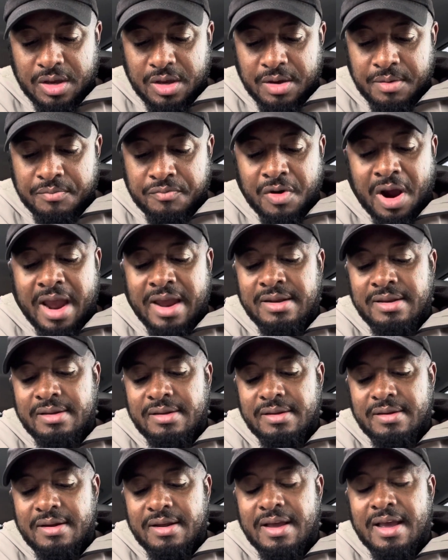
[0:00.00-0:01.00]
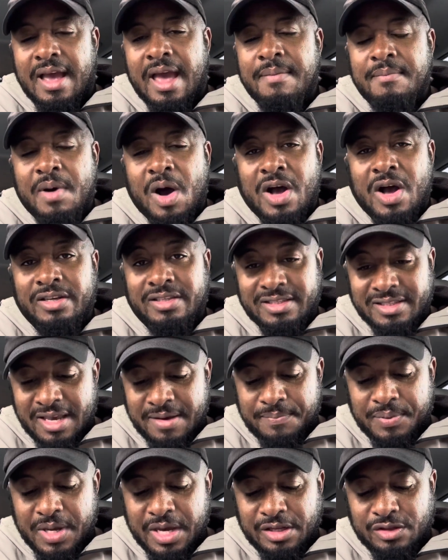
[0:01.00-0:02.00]
Brighton and Marseille
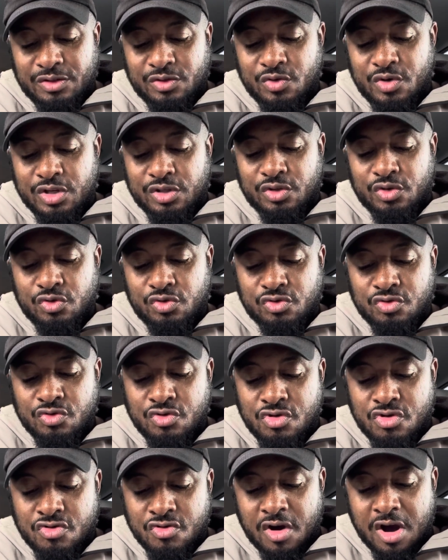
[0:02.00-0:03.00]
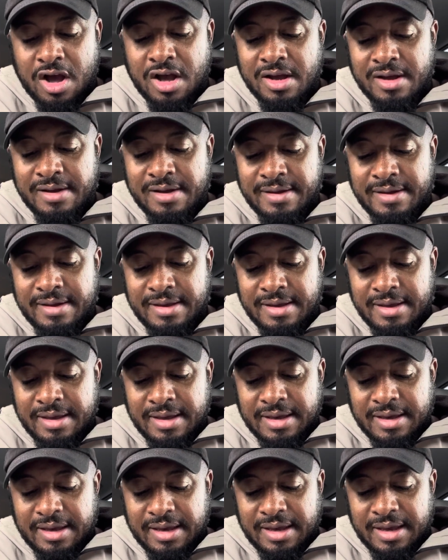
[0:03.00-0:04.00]
played to a 2-2 draw
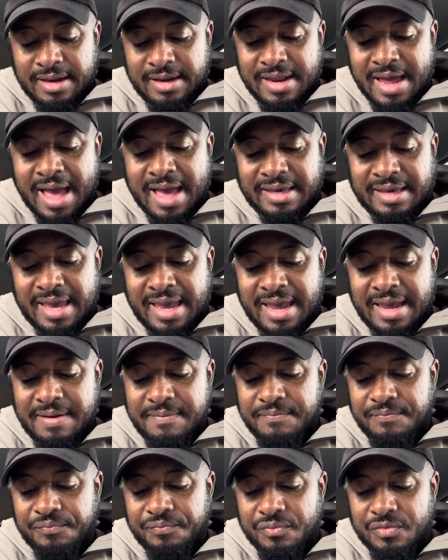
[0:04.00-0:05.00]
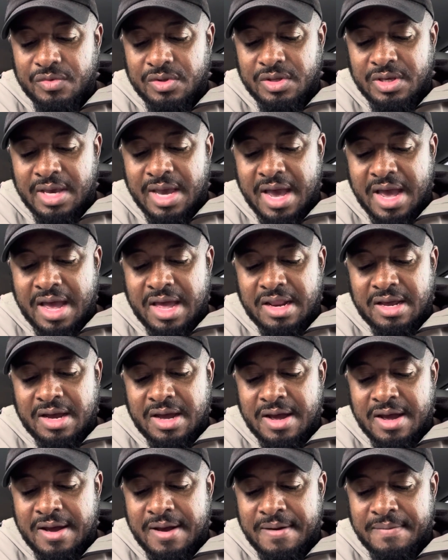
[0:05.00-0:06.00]
in that game. You had
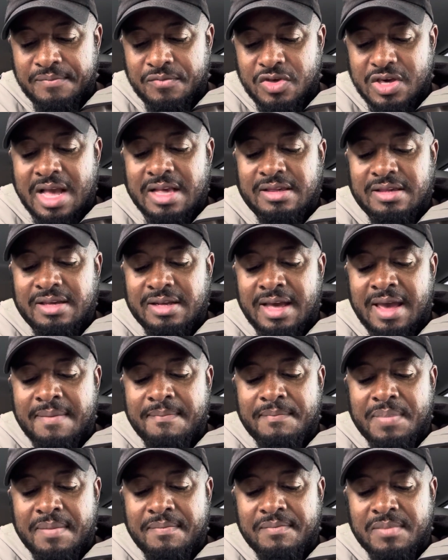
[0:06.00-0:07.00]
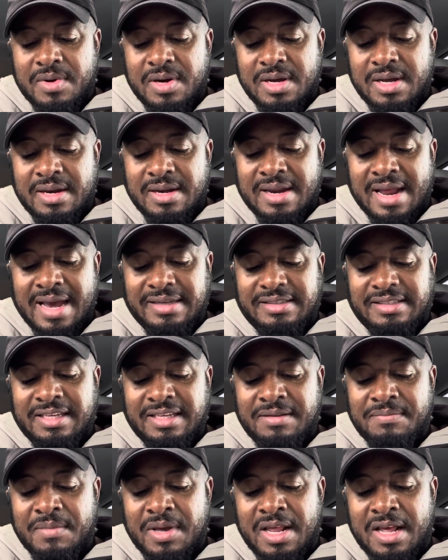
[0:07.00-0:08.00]
Chancellor Mbemba,
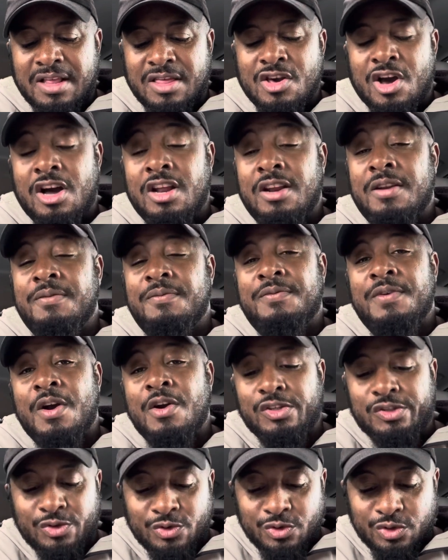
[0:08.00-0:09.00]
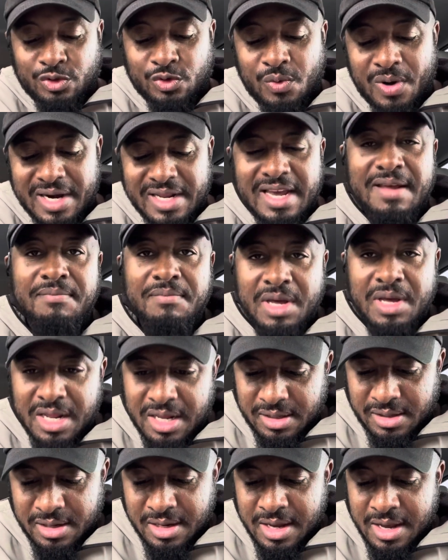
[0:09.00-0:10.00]
19th minute, Jordan Veretout, 20th
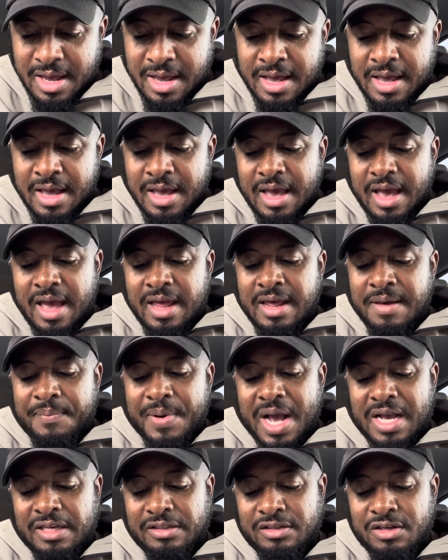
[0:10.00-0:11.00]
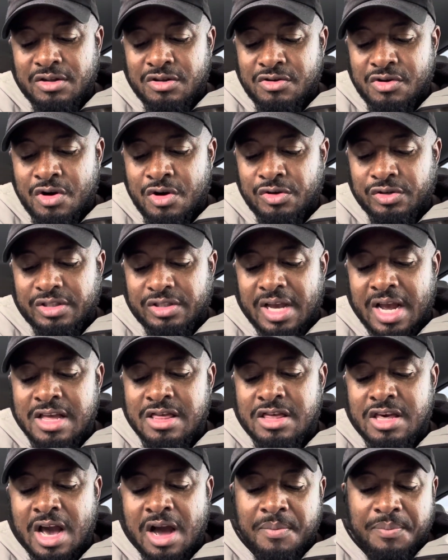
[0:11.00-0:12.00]
minute. And then Pascal Gross and
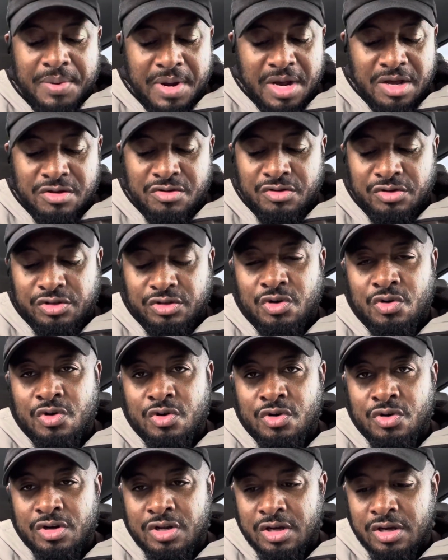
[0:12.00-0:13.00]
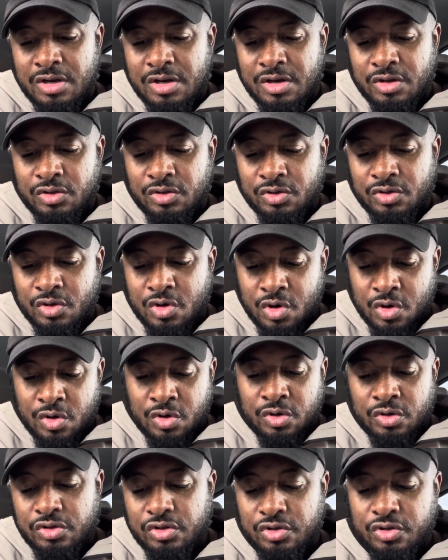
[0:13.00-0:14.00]
João Pedro scored
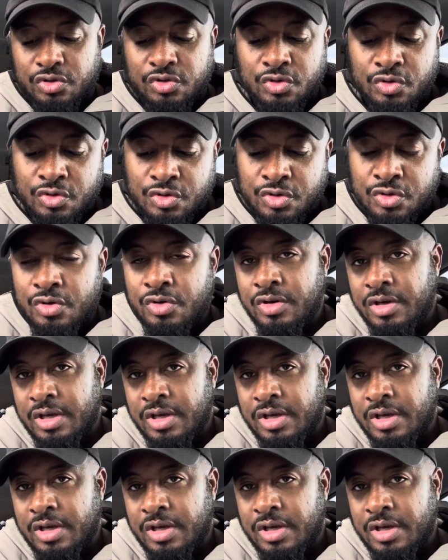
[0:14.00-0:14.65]
goals to